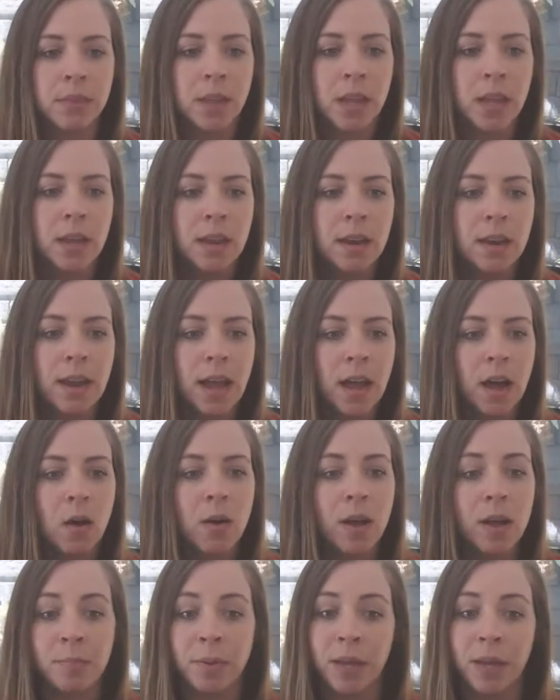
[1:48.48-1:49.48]
Now
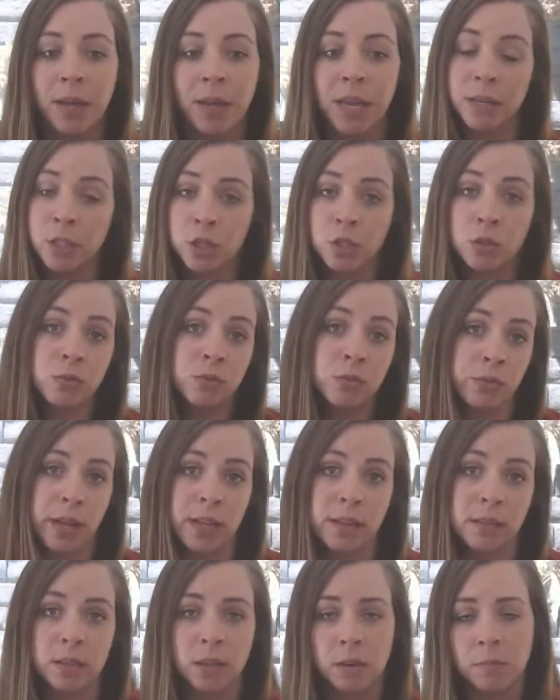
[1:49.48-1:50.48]
I paid my June
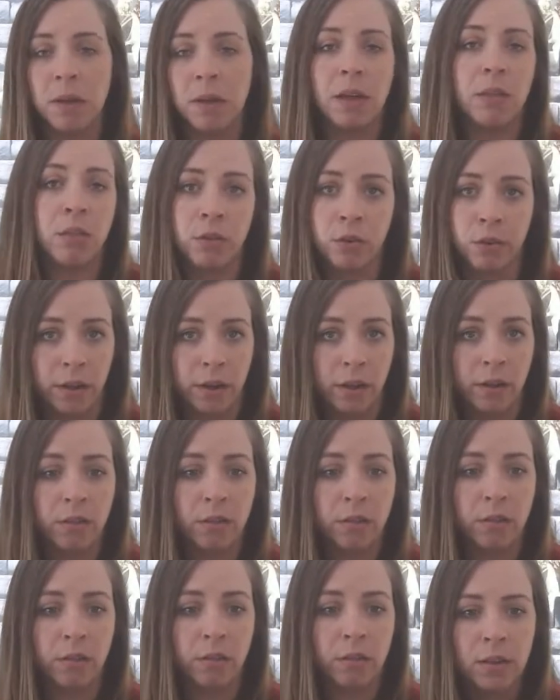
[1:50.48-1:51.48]
rent on May 30th,
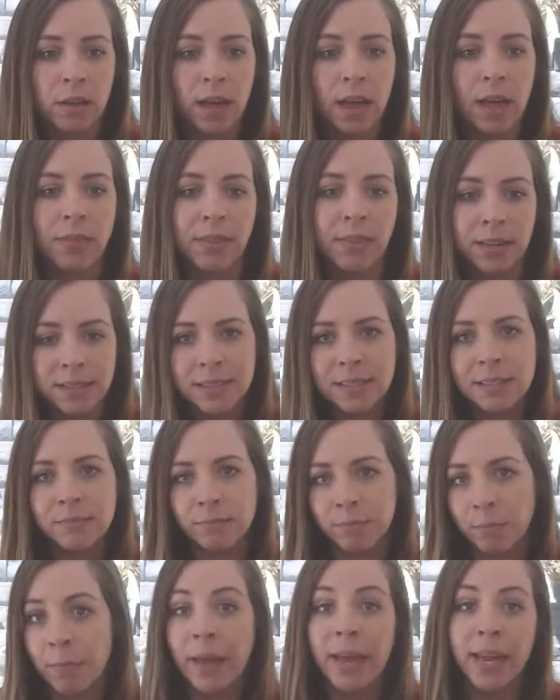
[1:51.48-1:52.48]
and that's
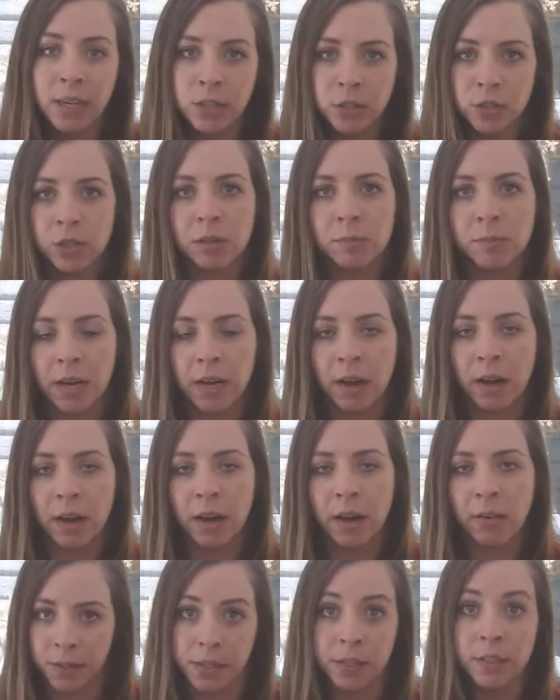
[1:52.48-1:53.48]
paid during my covered
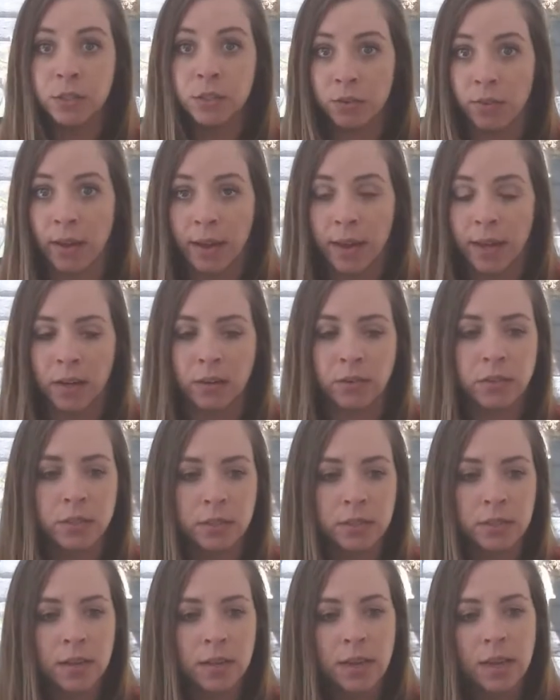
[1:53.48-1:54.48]
period, so that counts.
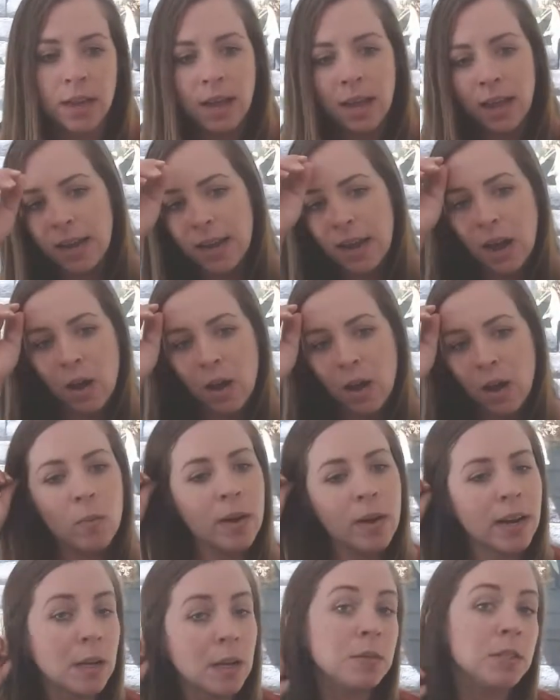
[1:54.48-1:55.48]
Now, when
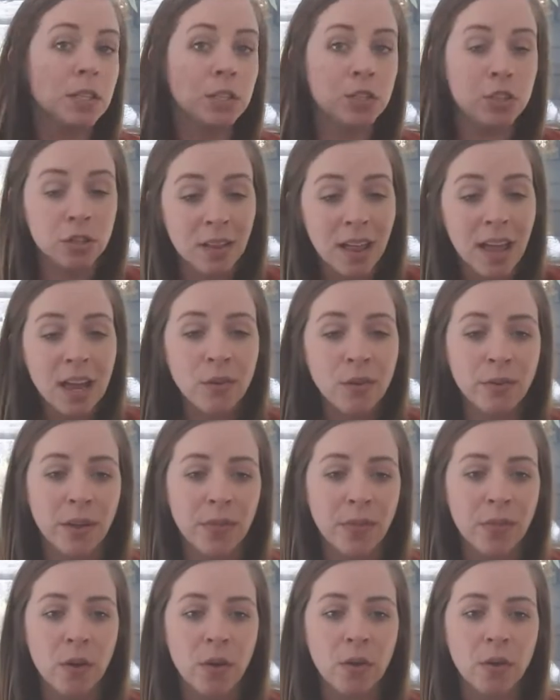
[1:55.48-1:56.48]
it comes to July
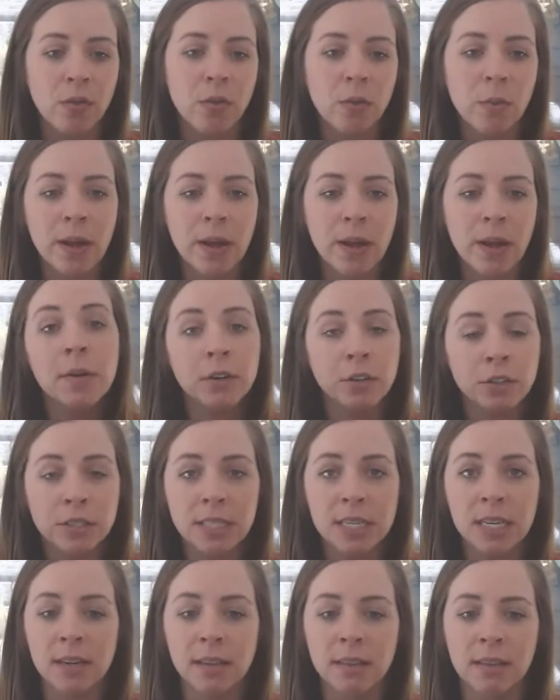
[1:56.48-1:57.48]
rent, though, the way I'm
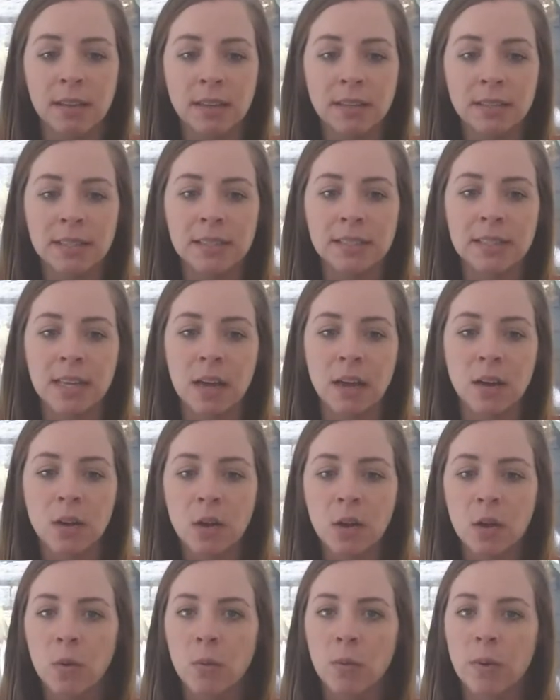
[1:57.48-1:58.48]
understanding this is that
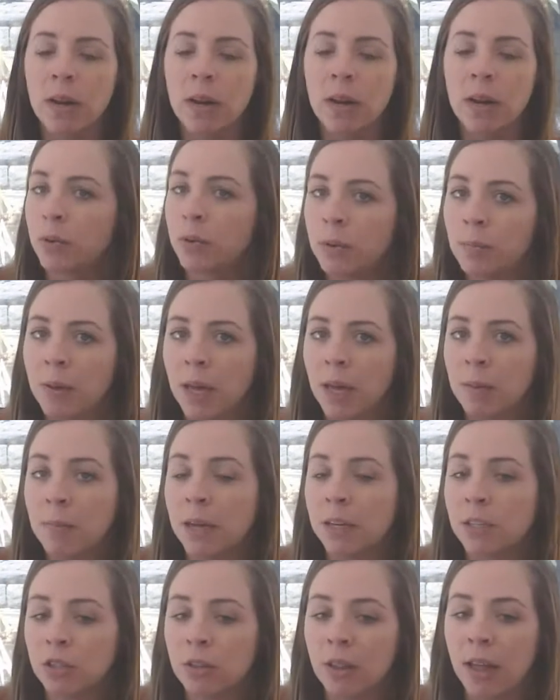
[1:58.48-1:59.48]
when I prepay my
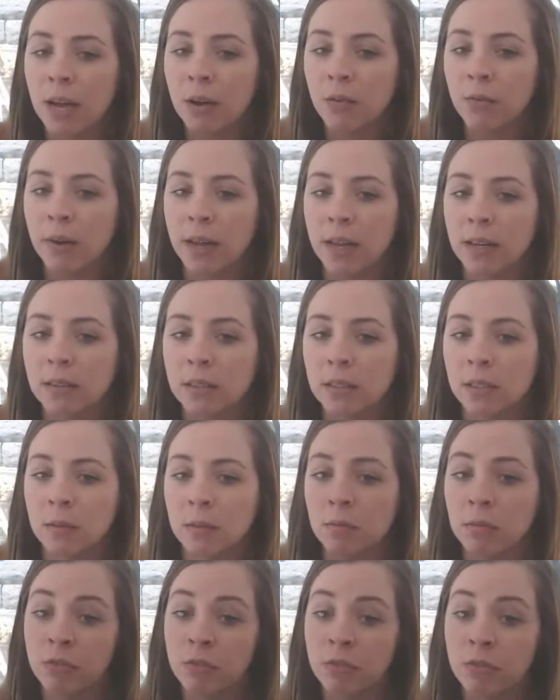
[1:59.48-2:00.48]
July rent
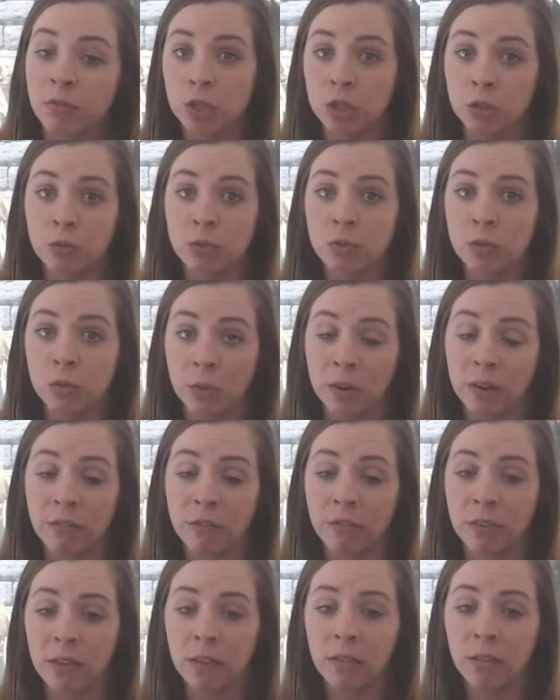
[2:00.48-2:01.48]
before June
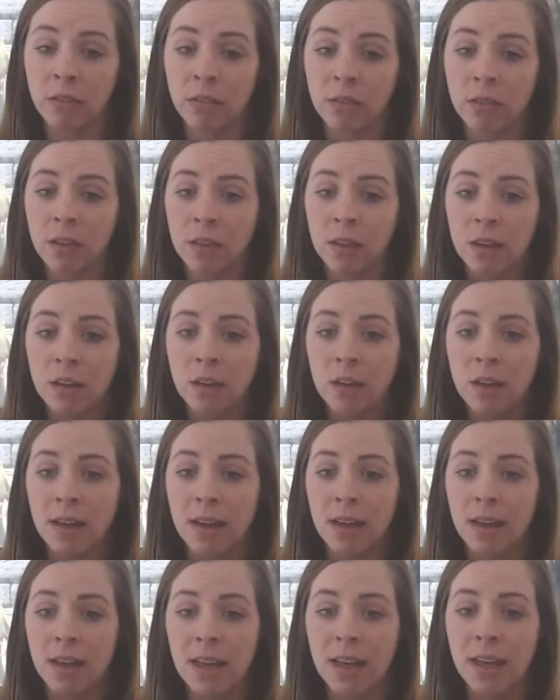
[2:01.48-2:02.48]
25th,
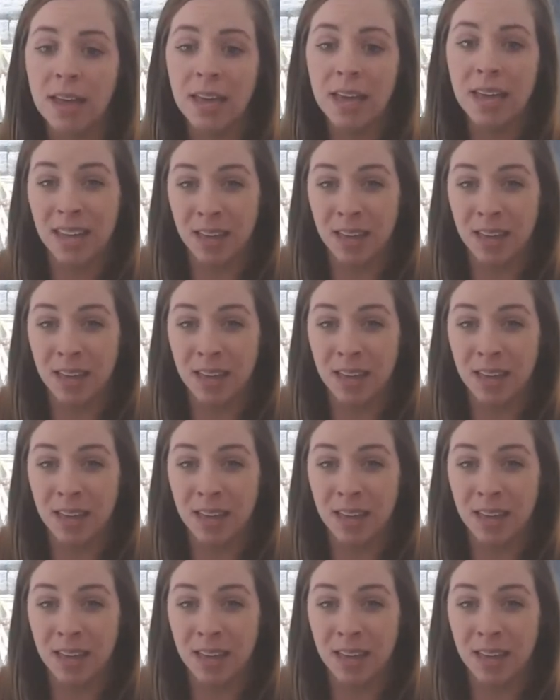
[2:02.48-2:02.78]
it can